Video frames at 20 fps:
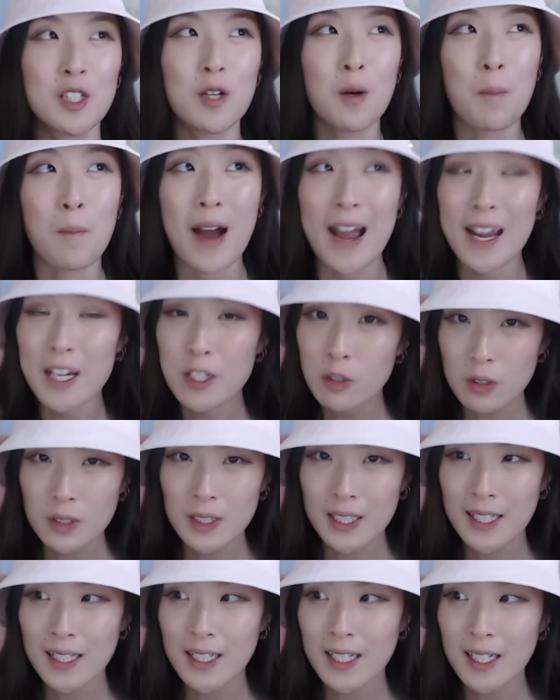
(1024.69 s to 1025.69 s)
my
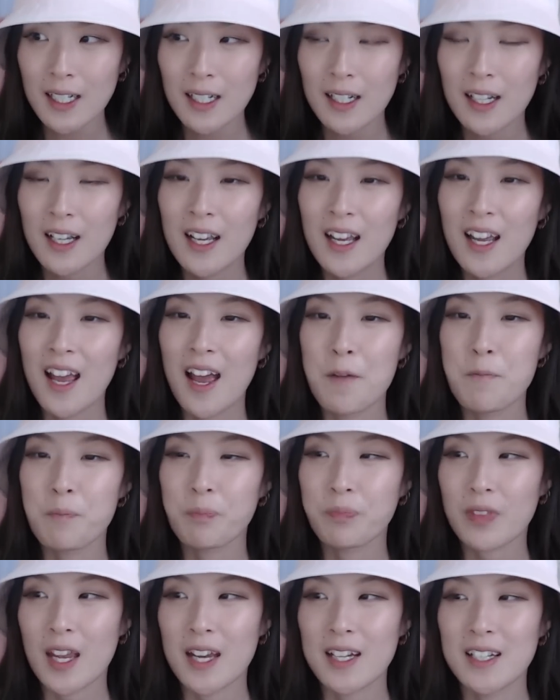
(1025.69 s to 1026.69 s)
Jongdaeddy,
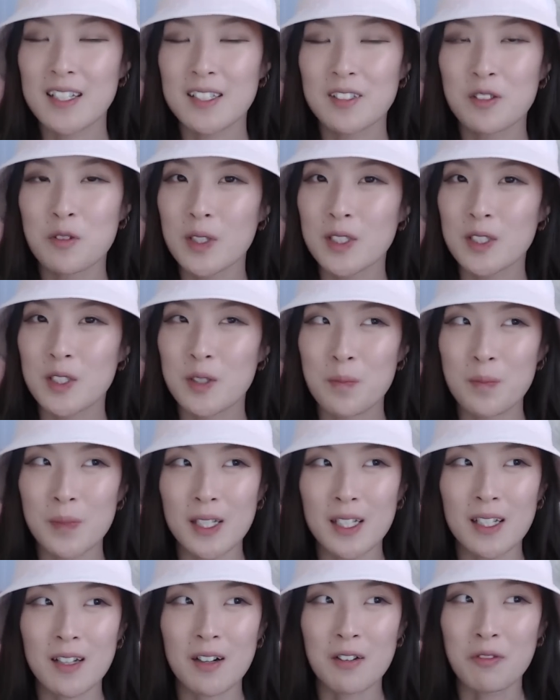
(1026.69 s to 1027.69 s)
and he's going to
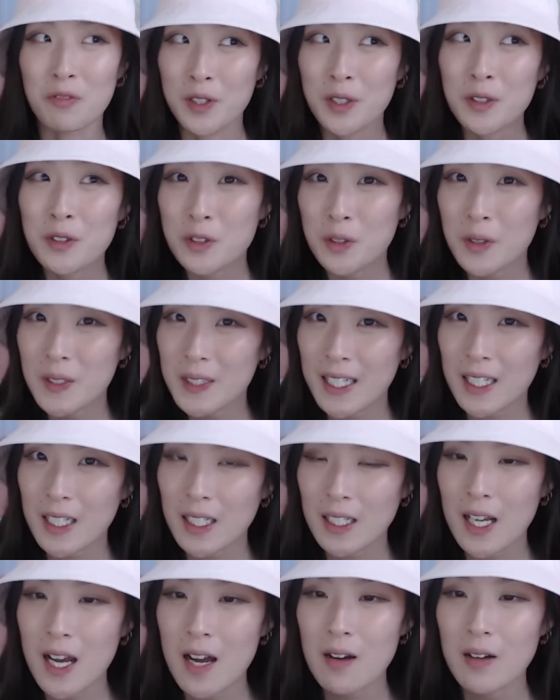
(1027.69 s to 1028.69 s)
be a real
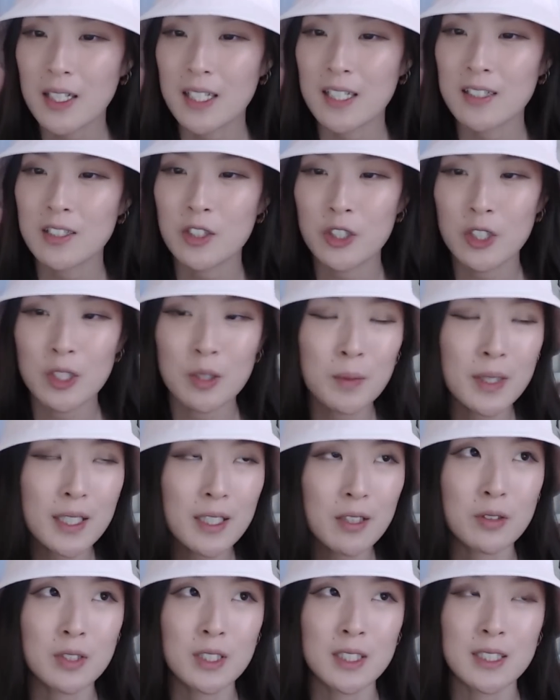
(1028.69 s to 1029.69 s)
Jongdaeddy now, and he's a human
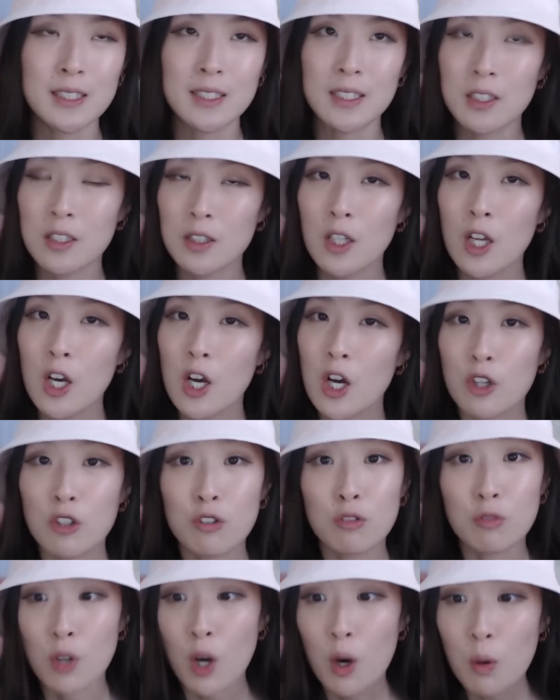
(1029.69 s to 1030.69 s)
who's still
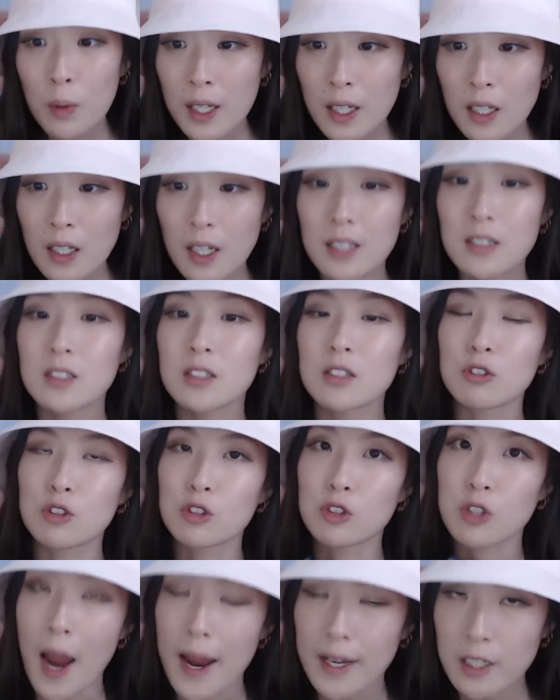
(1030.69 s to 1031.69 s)
growing and still
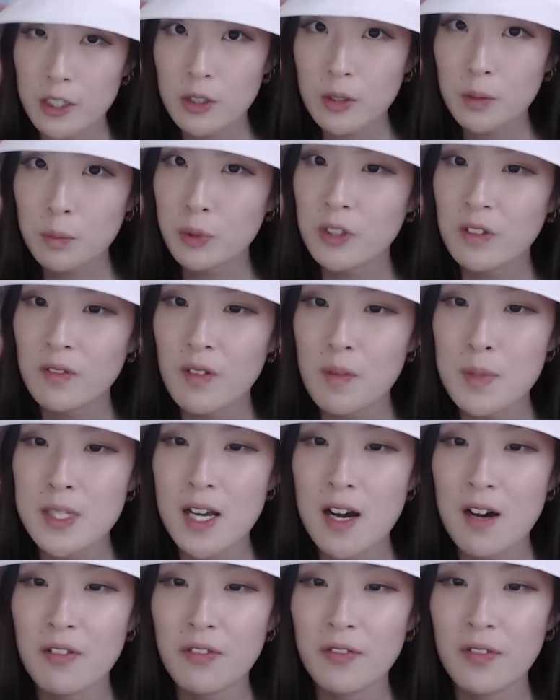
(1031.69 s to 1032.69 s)
trying to improve
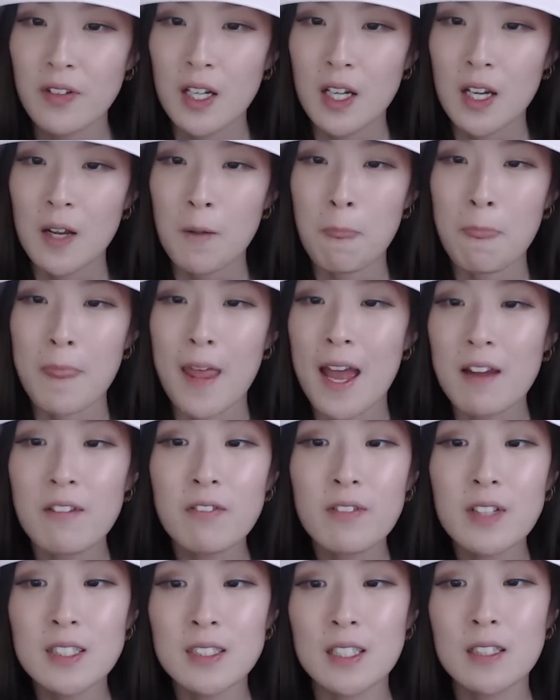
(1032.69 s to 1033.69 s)
himself
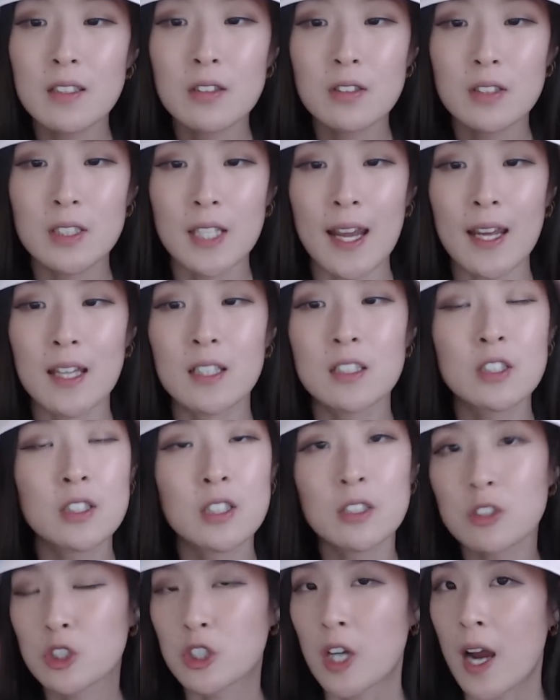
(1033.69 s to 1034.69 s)
every single day and
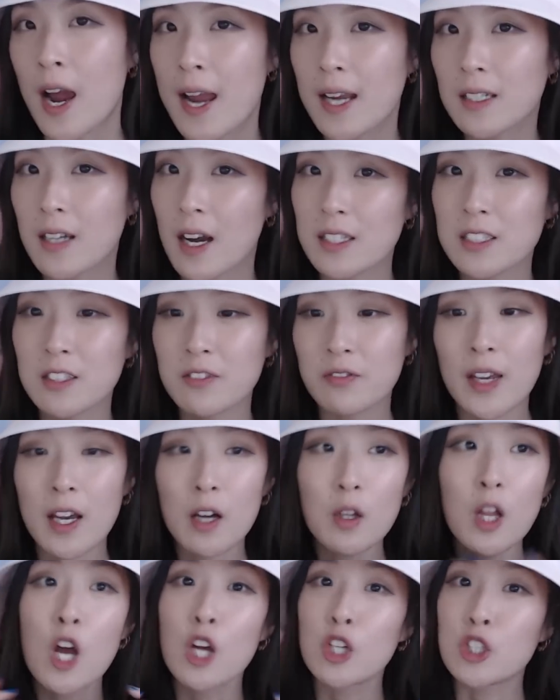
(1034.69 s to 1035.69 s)
still trying not to
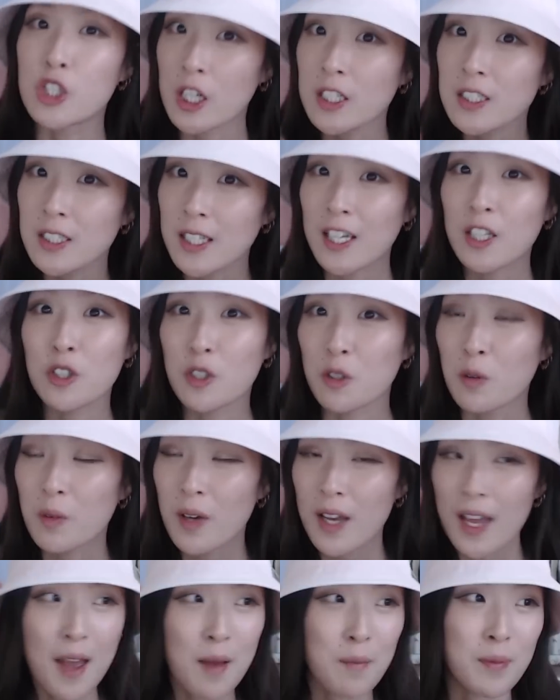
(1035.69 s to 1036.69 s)
feel just like you
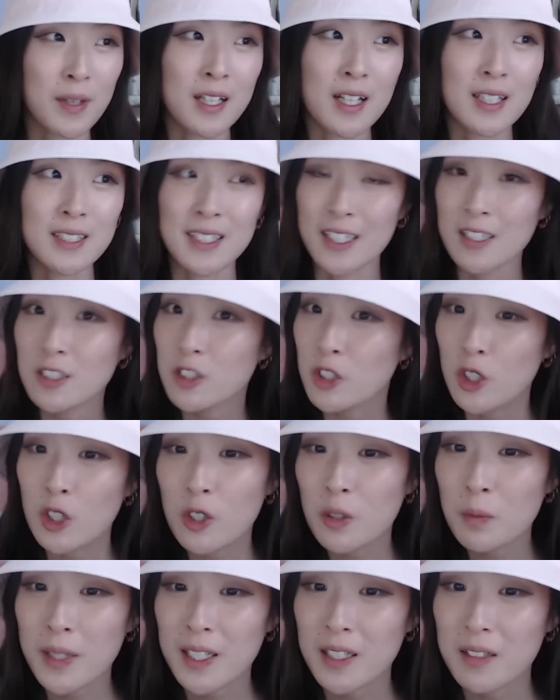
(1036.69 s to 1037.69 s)
because he's a
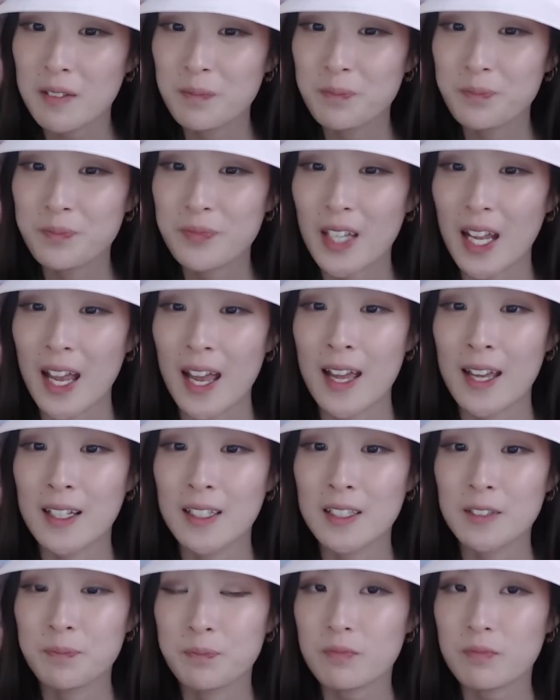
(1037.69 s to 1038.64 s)
human. And